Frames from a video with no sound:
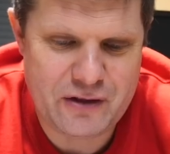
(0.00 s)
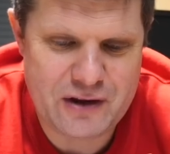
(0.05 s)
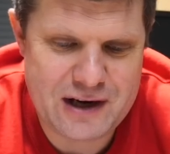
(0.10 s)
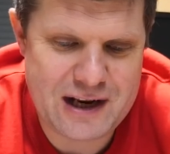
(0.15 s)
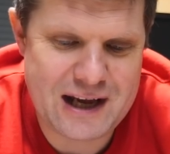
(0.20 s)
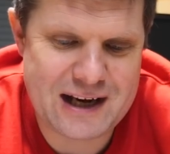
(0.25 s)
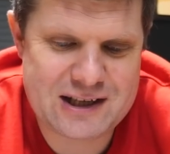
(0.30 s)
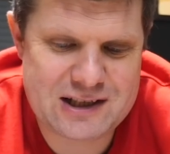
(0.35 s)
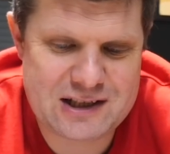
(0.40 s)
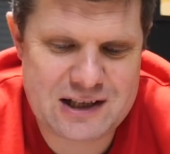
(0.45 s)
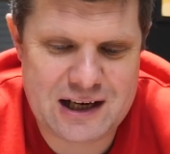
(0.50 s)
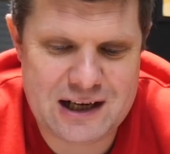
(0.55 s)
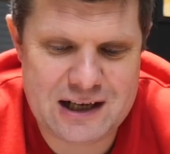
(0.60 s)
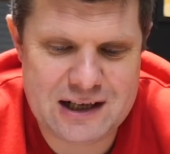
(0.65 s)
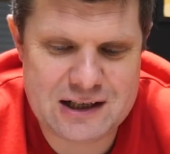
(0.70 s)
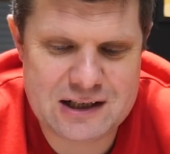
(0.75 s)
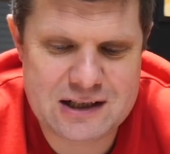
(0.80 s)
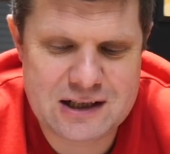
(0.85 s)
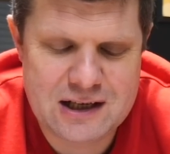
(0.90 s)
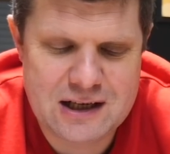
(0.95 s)
the next
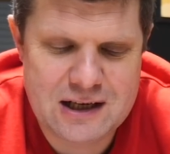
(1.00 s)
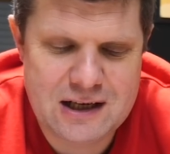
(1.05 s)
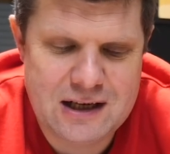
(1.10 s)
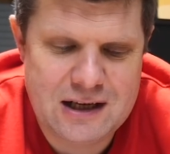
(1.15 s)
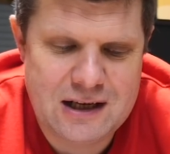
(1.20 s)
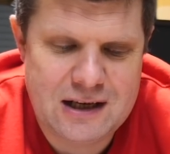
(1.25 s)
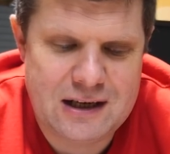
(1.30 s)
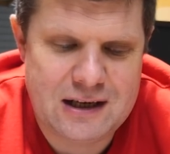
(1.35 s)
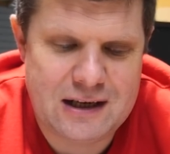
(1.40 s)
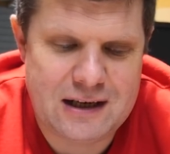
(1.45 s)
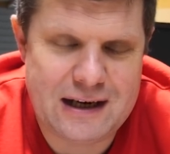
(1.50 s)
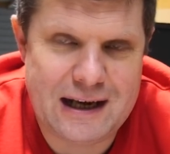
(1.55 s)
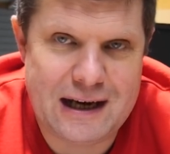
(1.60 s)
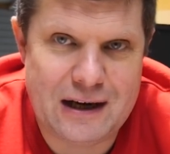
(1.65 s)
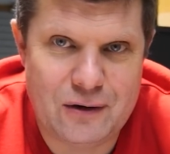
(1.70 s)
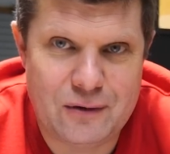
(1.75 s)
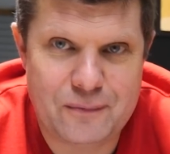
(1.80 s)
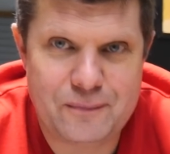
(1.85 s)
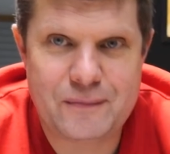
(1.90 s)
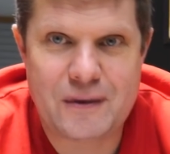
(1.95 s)
stage.
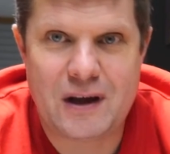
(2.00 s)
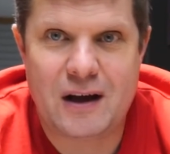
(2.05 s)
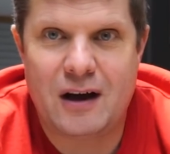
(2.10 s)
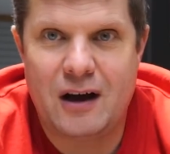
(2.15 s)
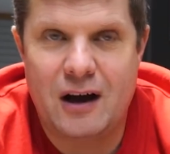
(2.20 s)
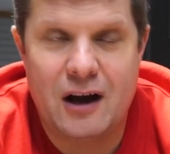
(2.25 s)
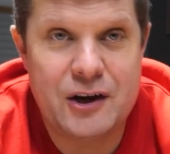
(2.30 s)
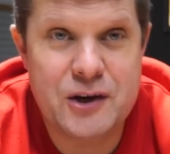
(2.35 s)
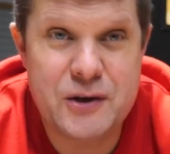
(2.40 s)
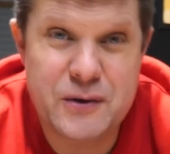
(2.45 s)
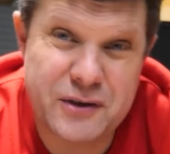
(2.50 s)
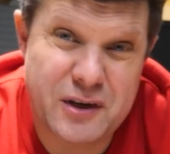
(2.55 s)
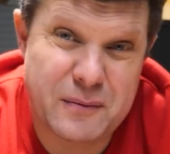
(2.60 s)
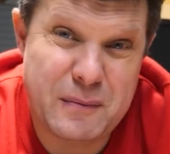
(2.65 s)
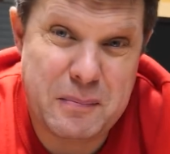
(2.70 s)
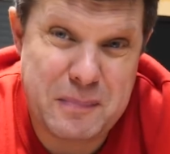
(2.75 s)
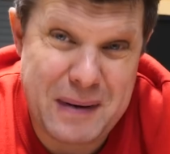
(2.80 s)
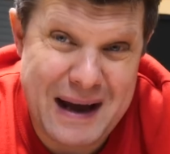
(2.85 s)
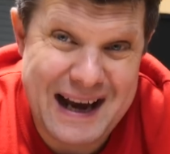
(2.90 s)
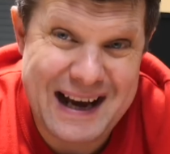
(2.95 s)
Now, I knew it was
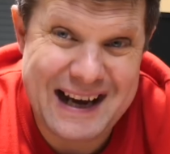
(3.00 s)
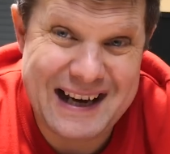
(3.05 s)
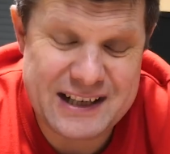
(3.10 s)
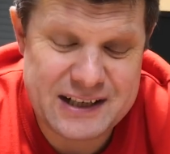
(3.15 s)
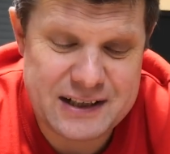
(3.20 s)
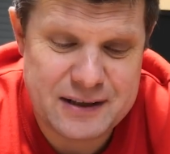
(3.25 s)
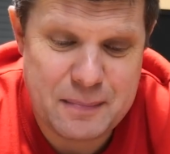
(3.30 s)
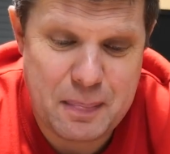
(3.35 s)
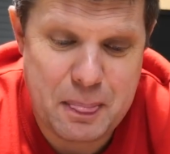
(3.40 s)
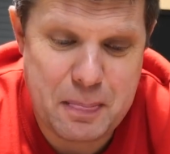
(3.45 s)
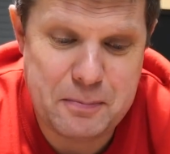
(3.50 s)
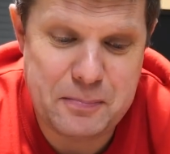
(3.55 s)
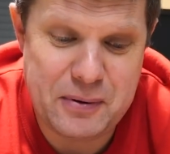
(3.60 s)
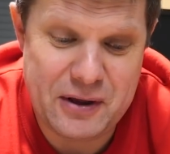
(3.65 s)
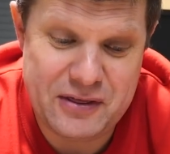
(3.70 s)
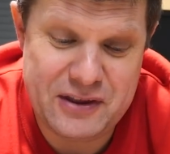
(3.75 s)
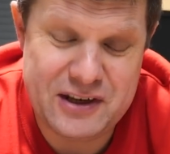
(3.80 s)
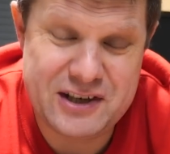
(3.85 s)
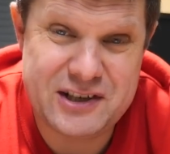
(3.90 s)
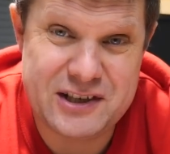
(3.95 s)
going to be bad,
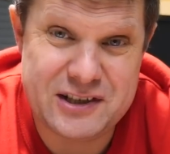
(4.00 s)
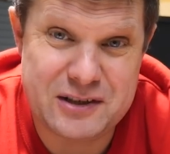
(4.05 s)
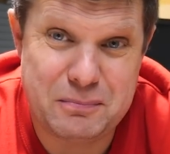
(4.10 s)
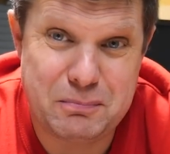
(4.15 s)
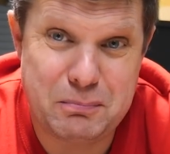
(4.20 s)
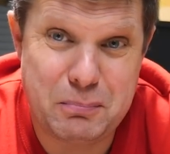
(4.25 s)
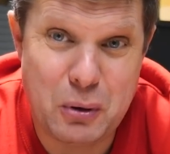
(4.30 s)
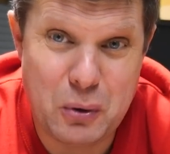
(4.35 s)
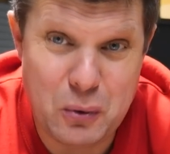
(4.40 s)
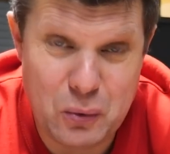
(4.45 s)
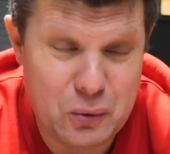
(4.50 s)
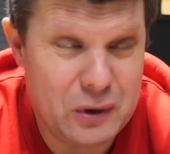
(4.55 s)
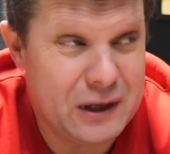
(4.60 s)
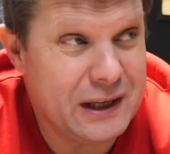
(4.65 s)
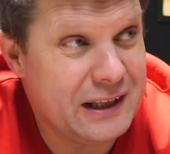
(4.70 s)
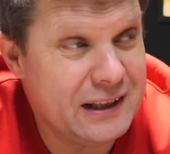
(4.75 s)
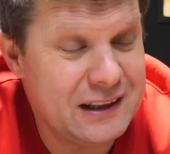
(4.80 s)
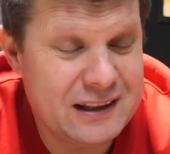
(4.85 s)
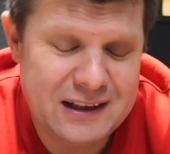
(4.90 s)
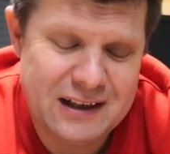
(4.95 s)
but this is
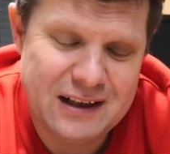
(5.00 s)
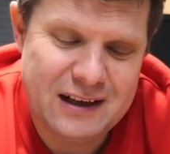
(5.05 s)
appalling.